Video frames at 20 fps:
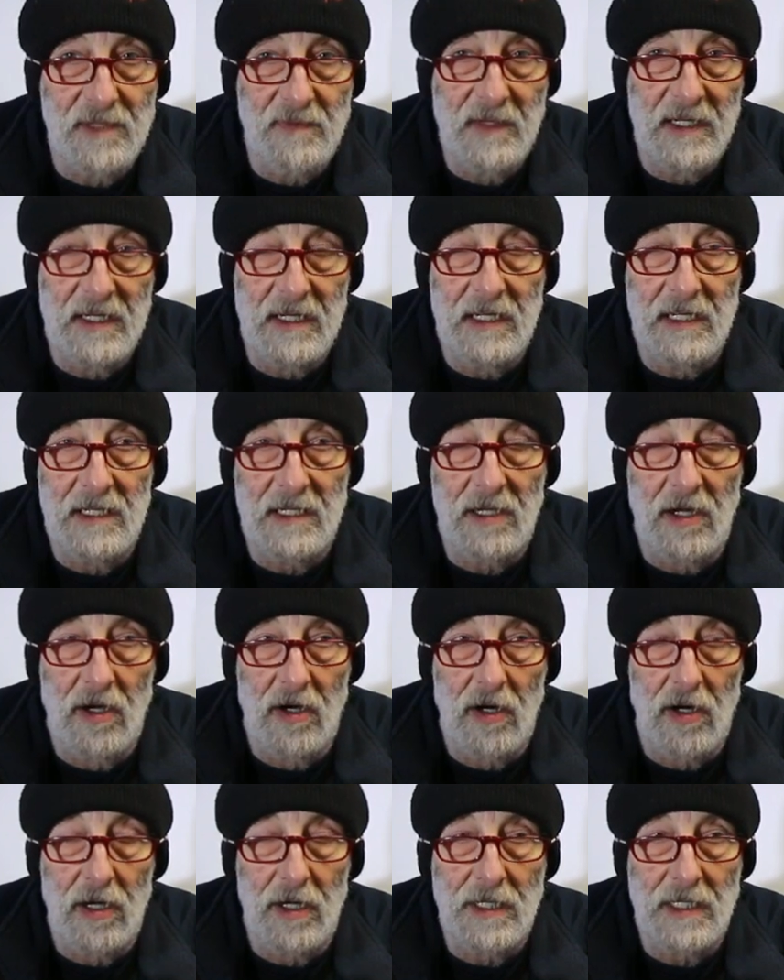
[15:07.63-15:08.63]
been hit
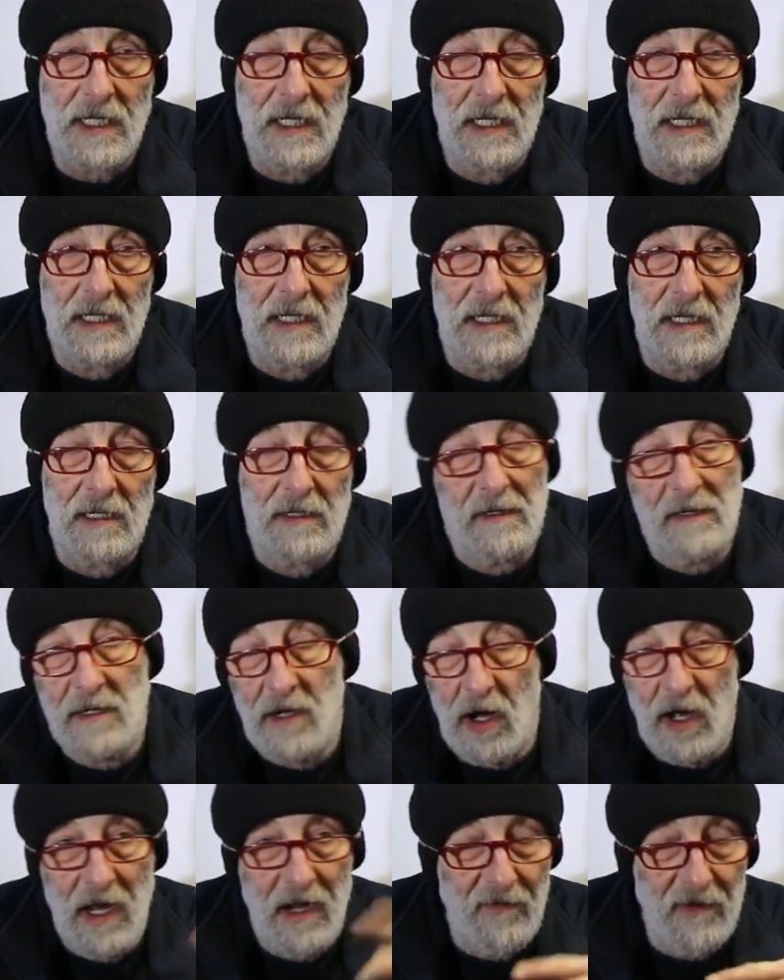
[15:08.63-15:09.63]
hard.
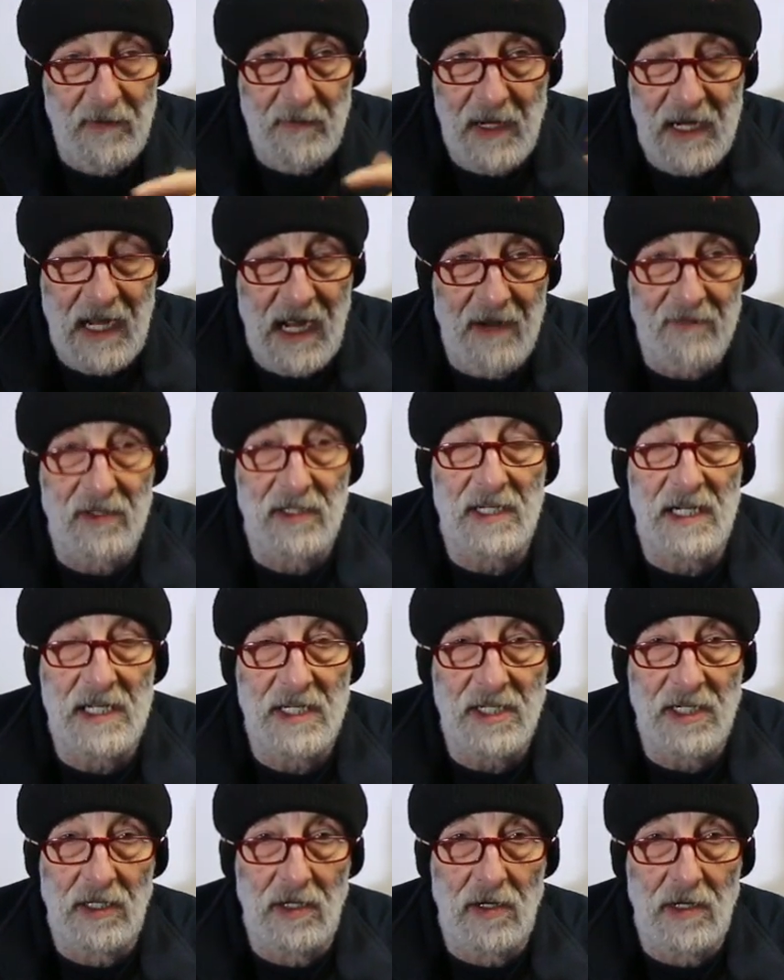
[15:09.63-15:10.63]
Everybody
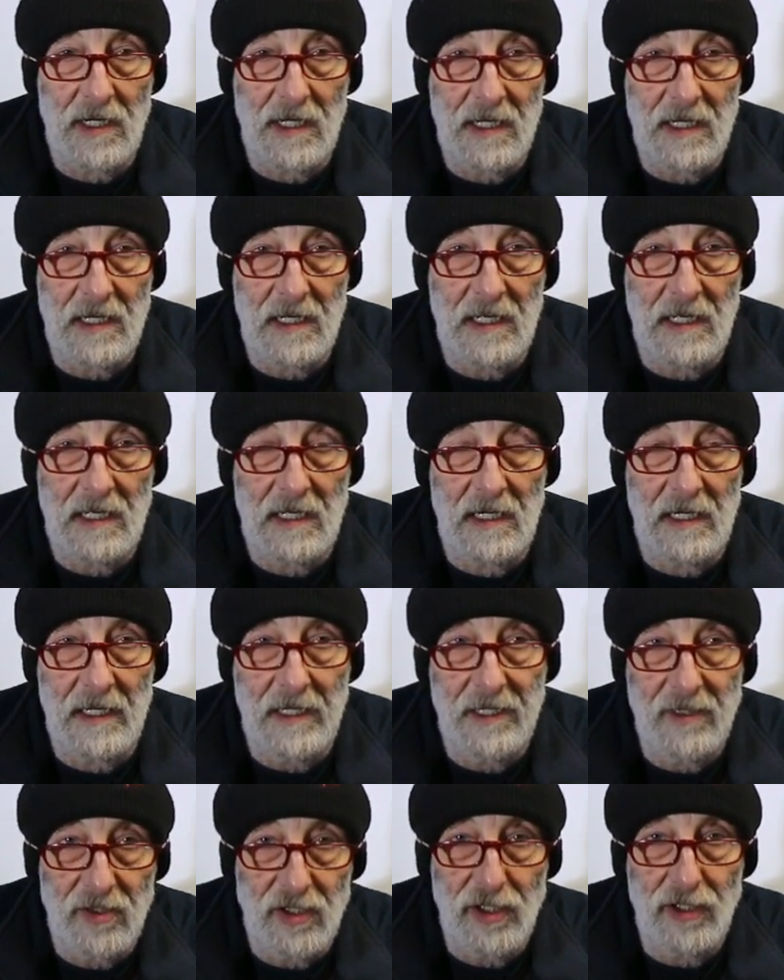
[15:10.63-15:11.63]
advertising on
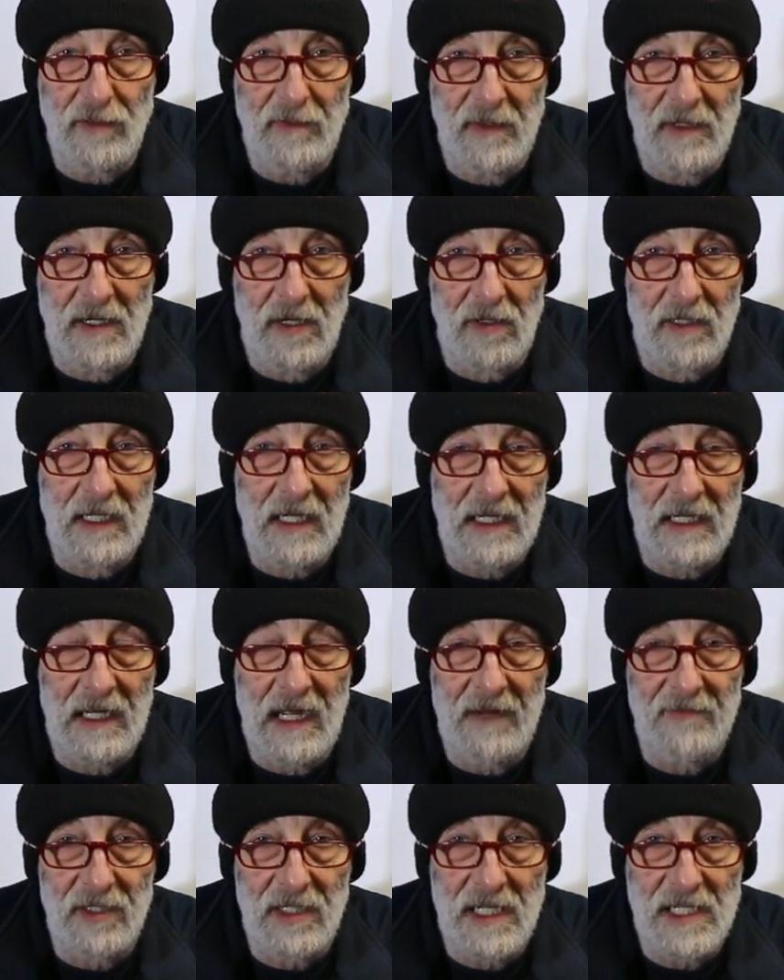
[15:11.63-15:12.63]
YouTube, or getting
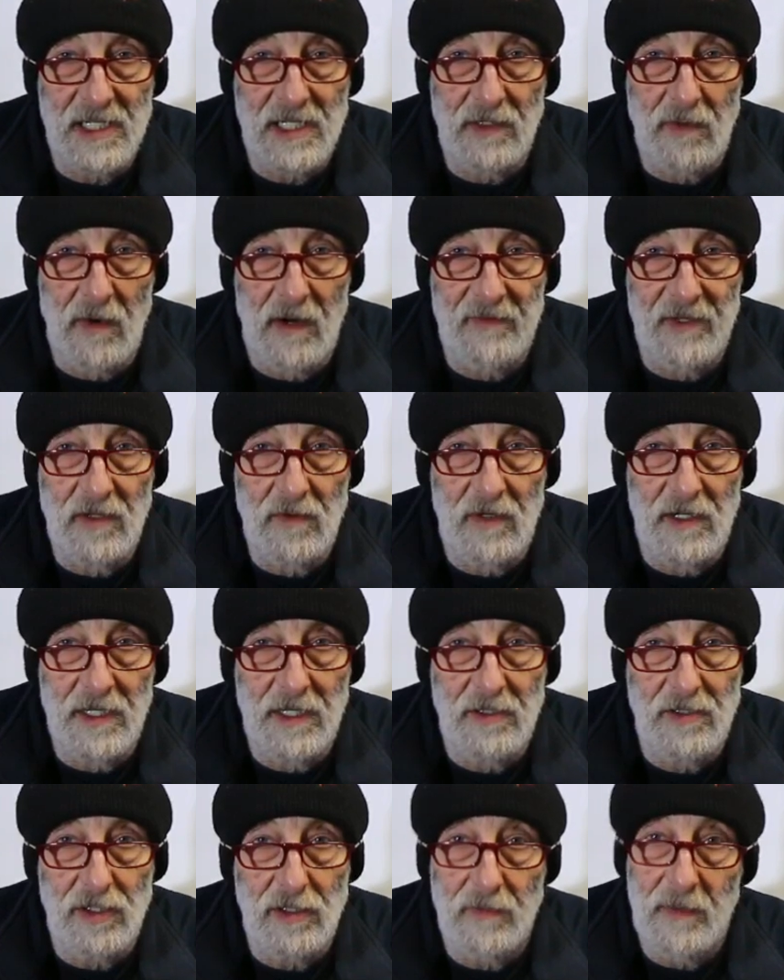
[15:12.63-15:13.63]
advertising revenue on
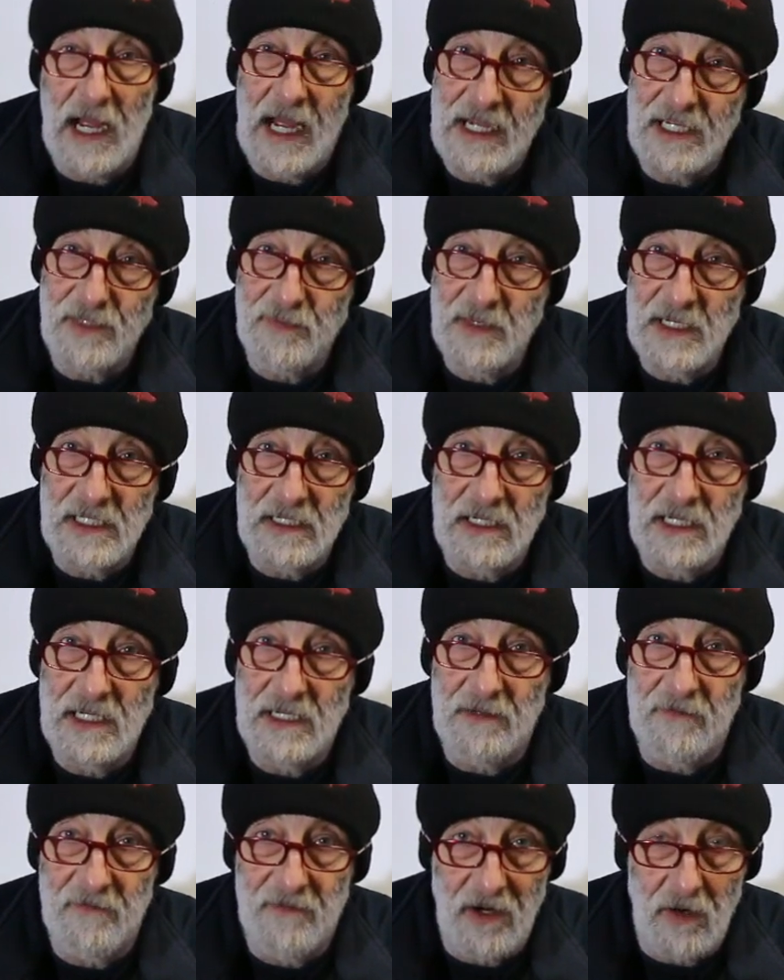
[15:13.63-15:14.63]
YouTube, has been
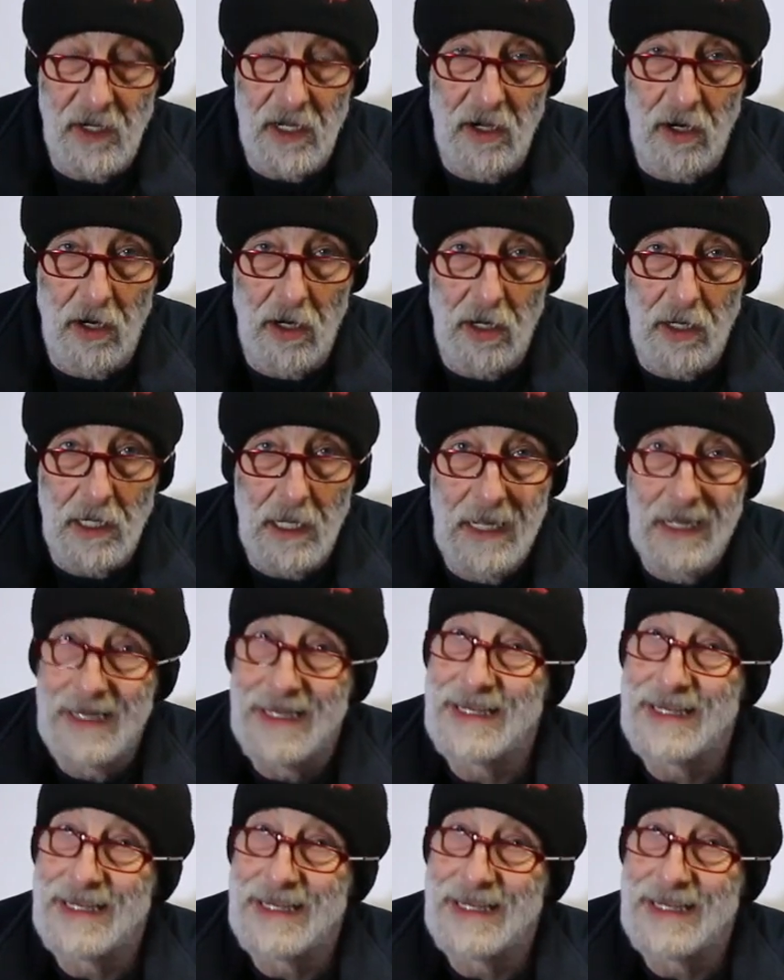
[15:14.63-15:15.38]
hit very hard,